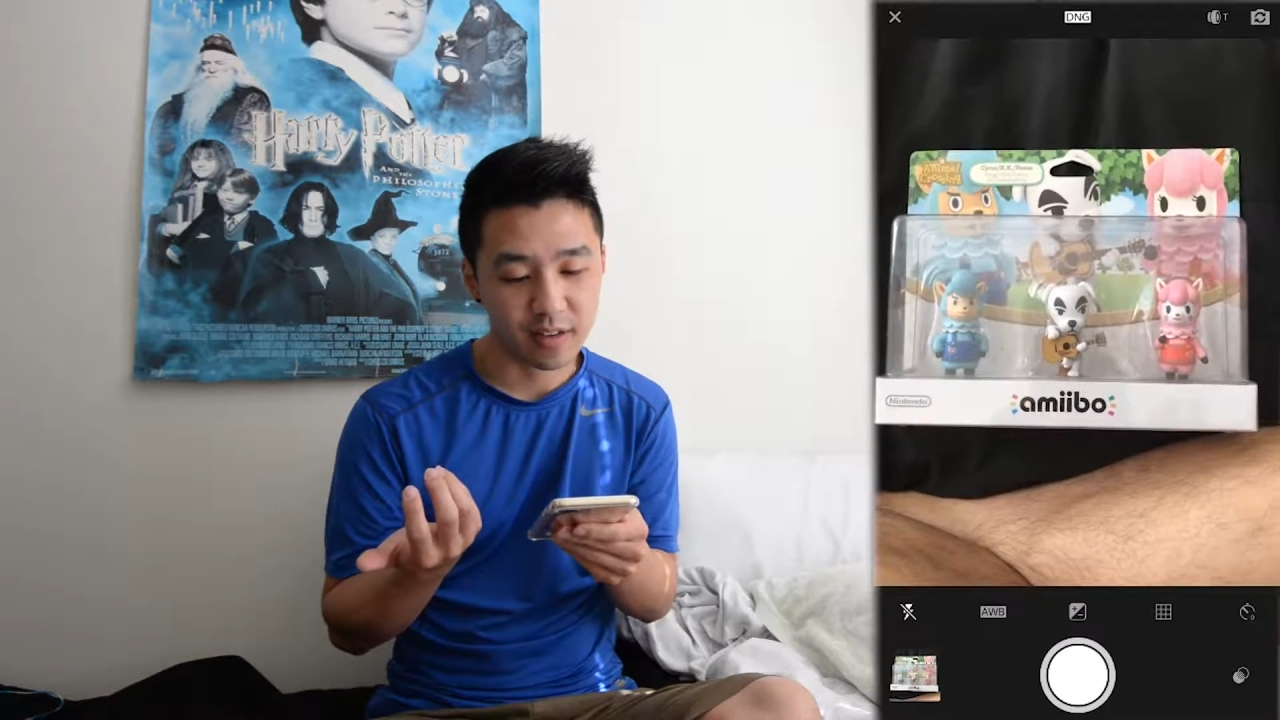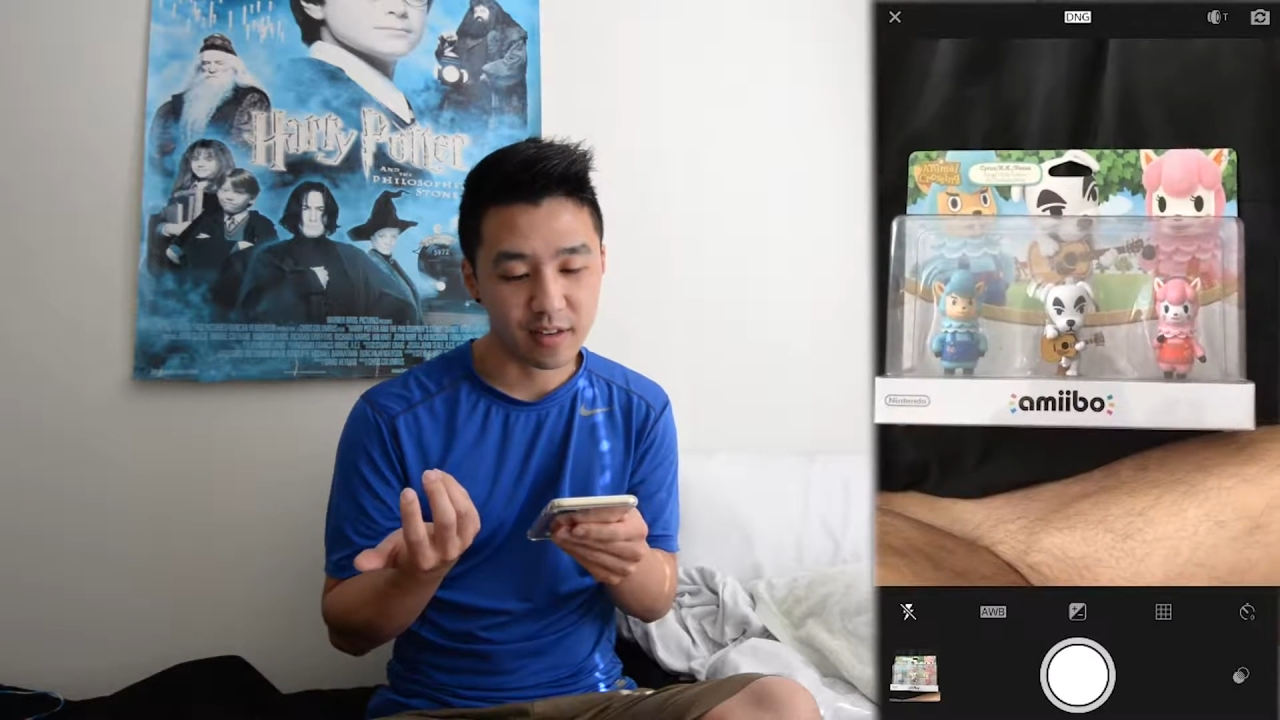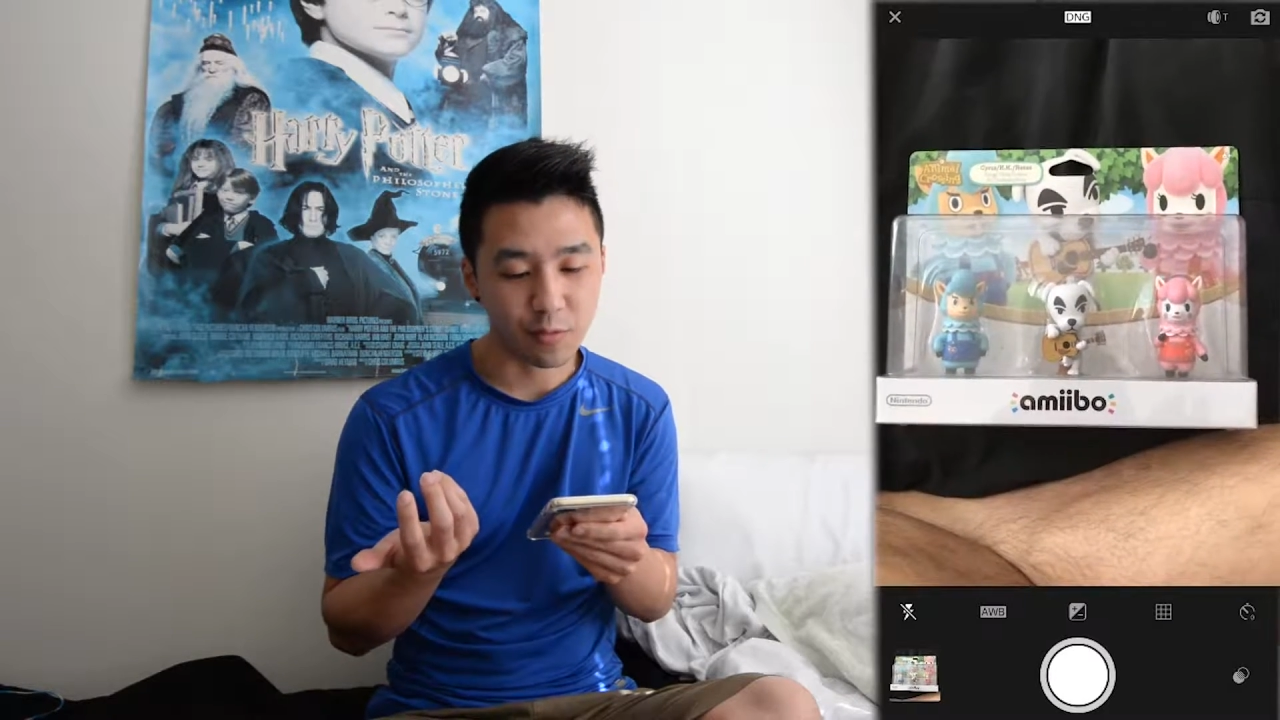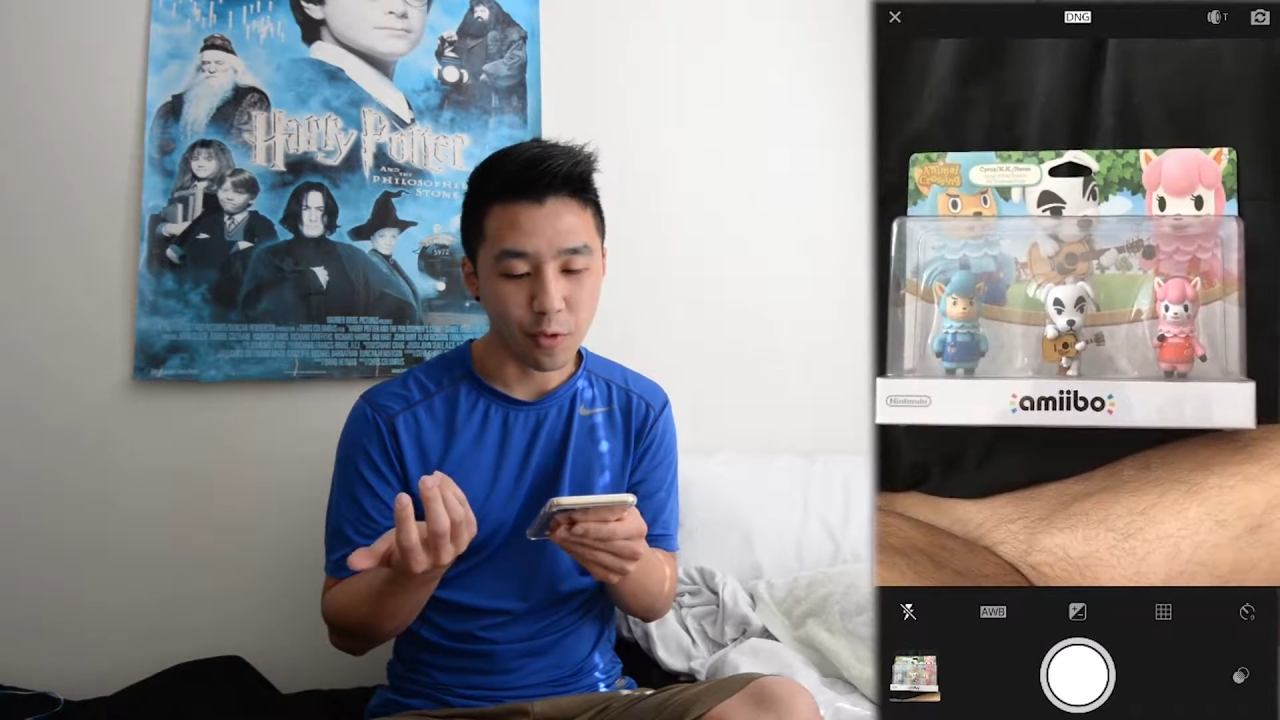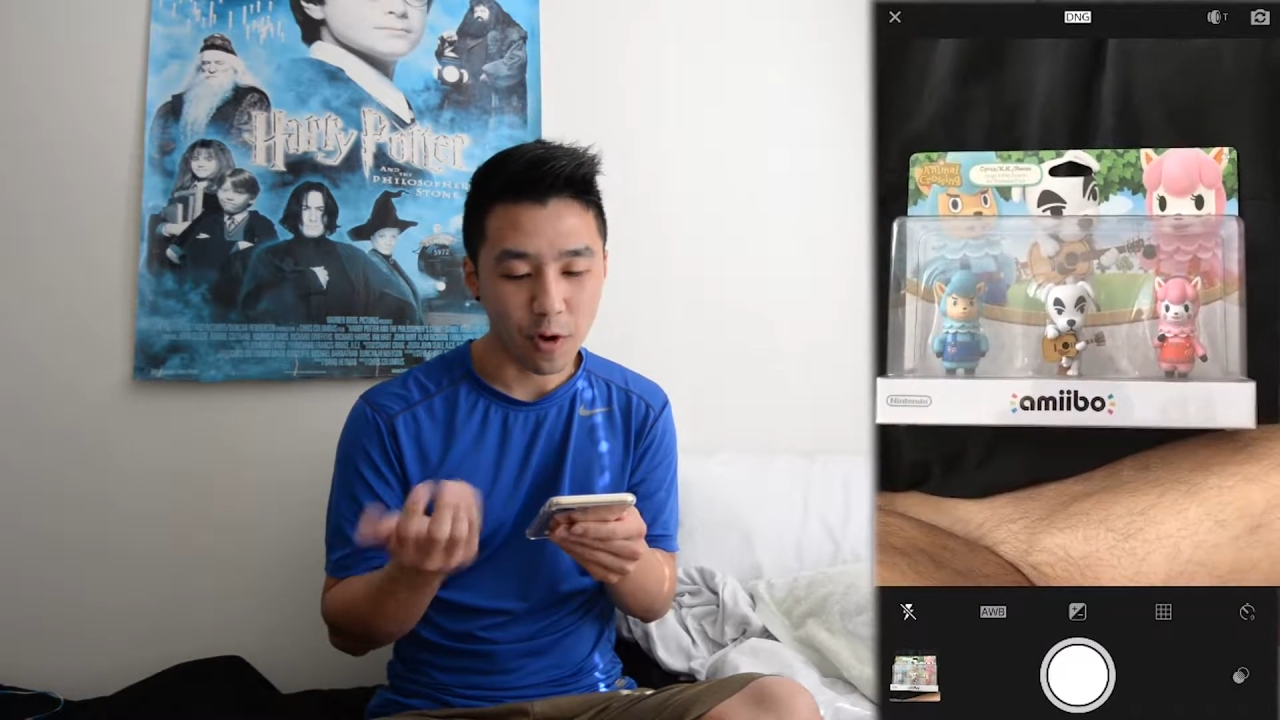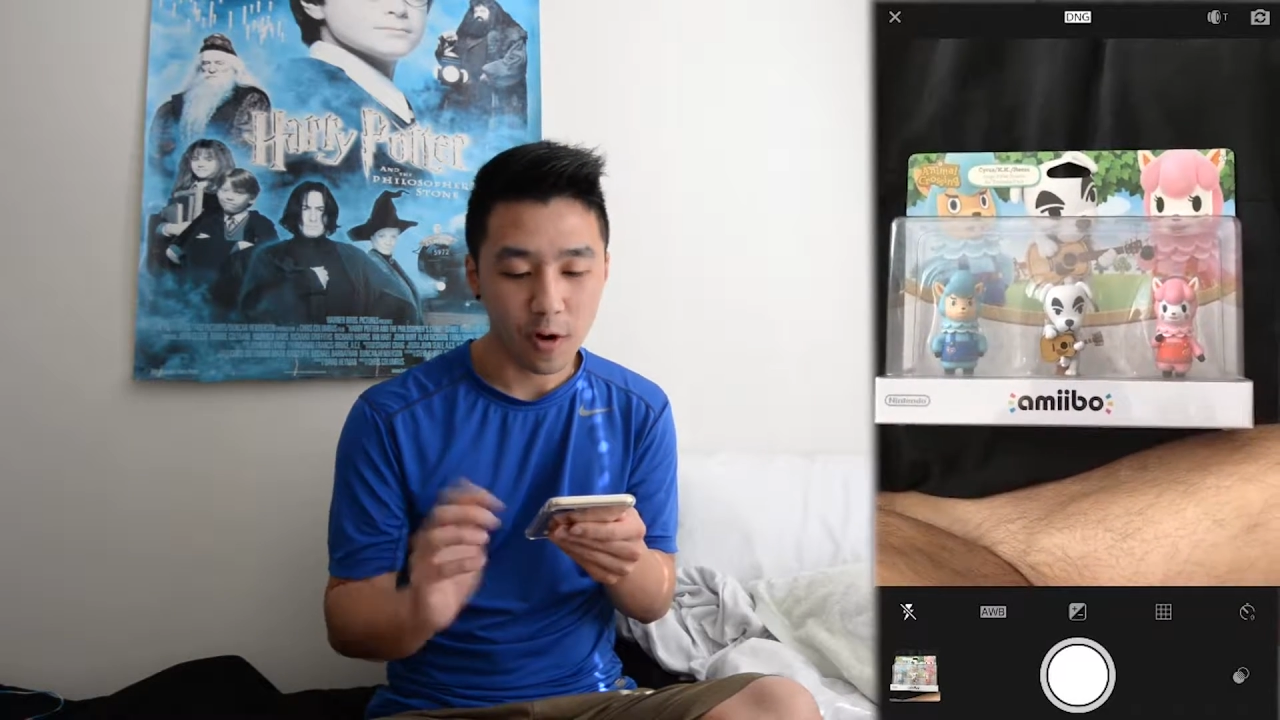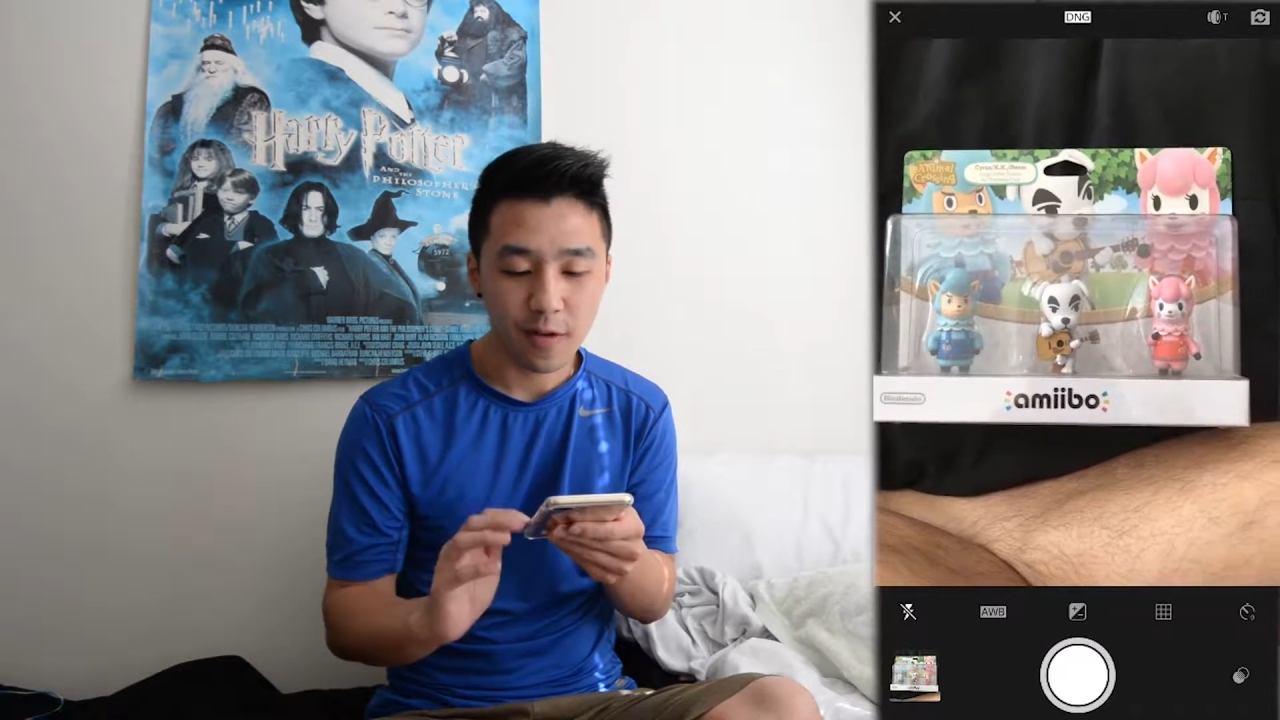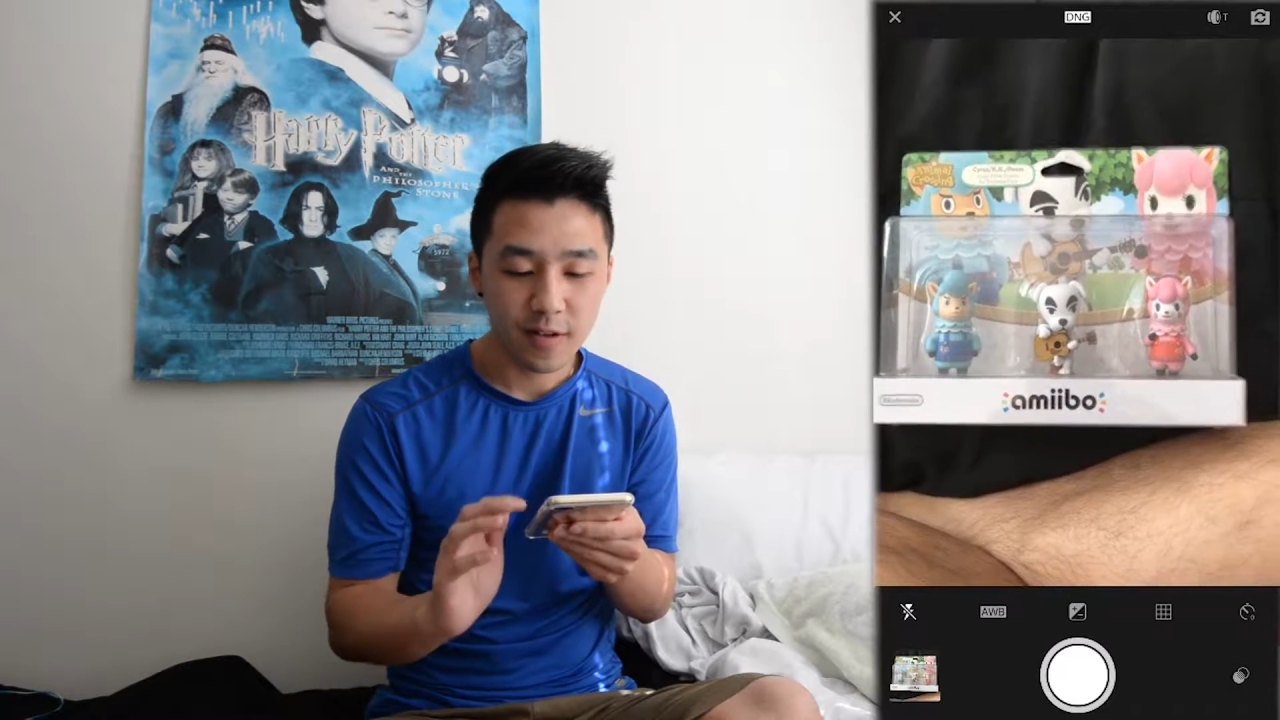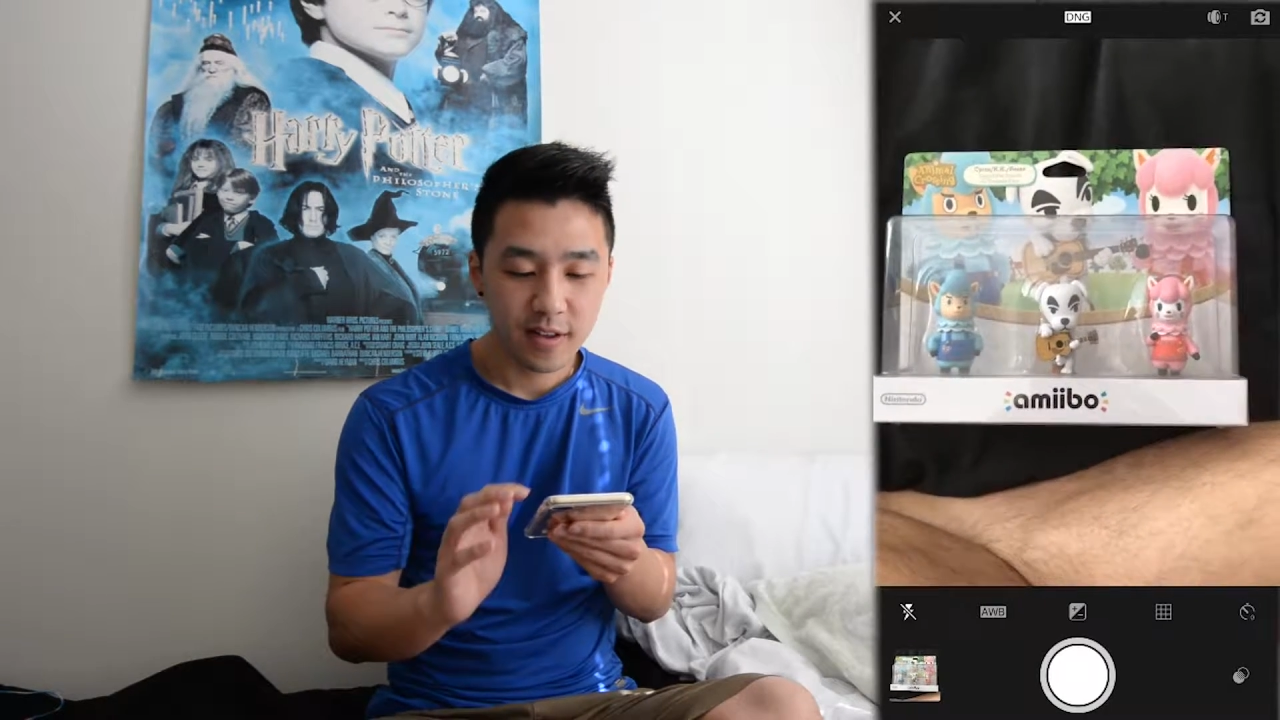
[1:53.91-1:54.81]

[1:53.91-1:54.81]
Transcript: in RAW